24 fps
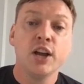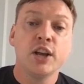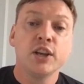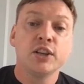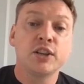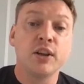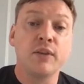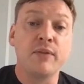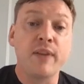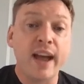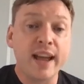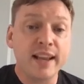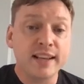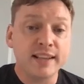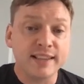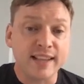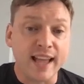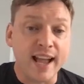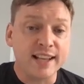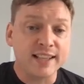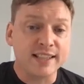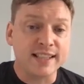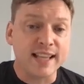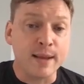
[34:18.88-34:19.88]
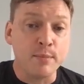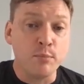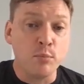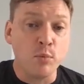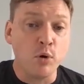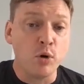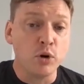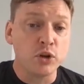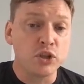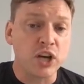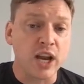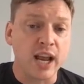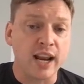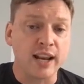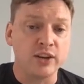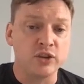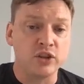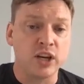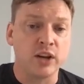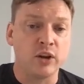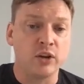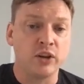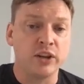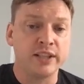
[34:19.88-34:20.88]
So that's then more
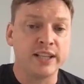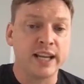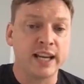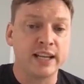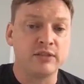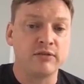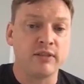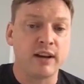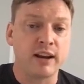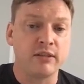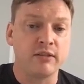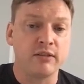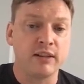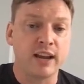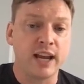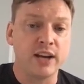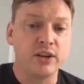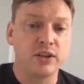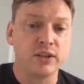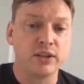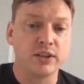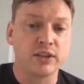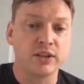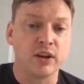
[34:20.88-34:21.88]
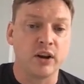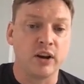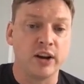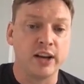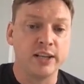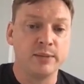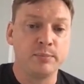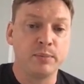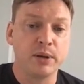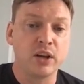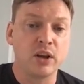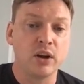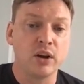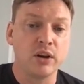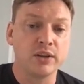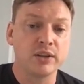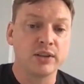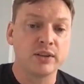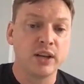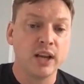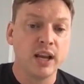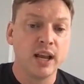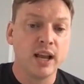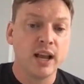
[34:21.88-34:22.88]
challenging on the data aggregation side,
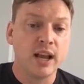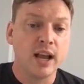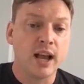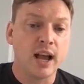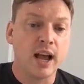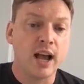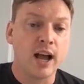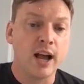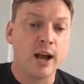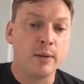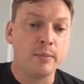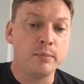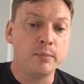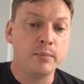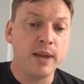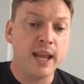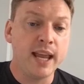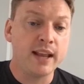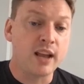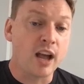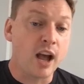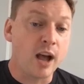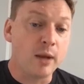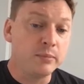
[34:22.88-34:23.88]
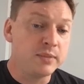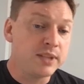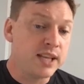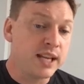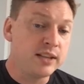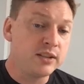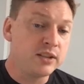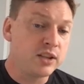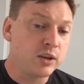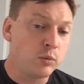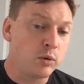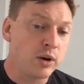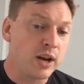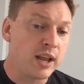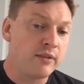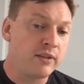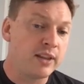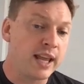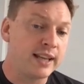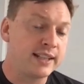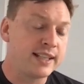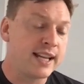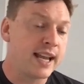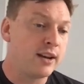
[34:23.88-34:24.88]
because it comes into whatever
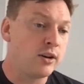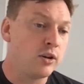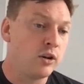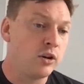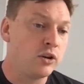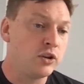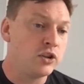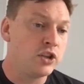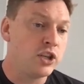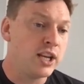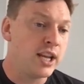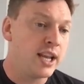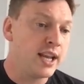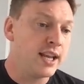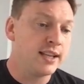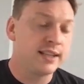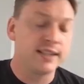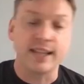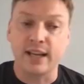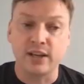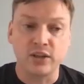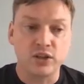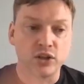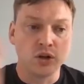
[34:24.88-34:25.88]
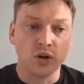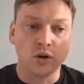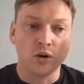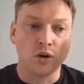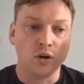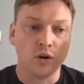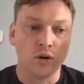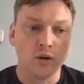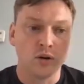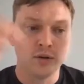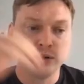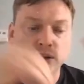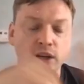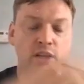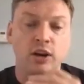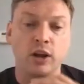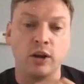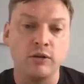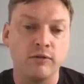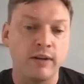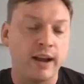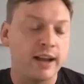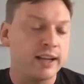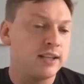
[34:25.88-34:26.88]
that technology is. That's your
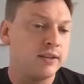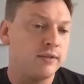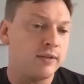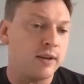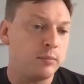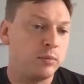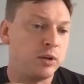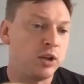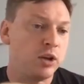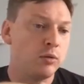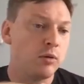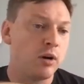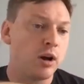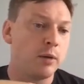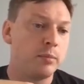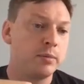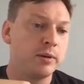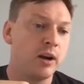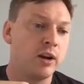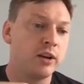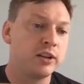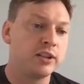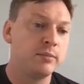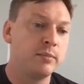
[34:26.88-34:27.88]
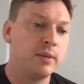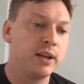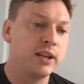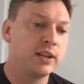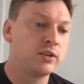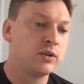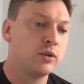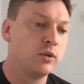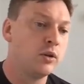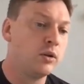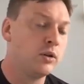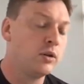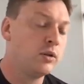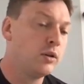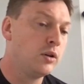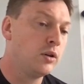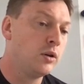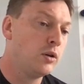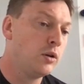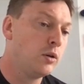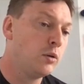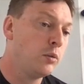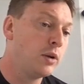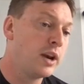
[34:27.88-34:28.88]
ActiveMQ, Artemis, or
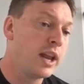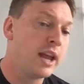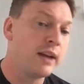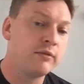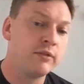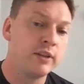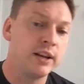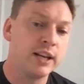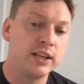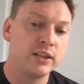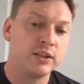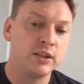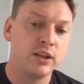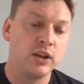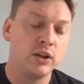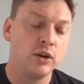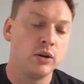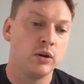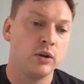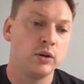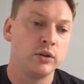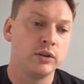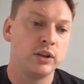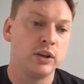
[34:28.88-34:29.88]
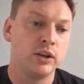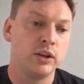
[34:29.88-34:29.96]
whatever it is that you're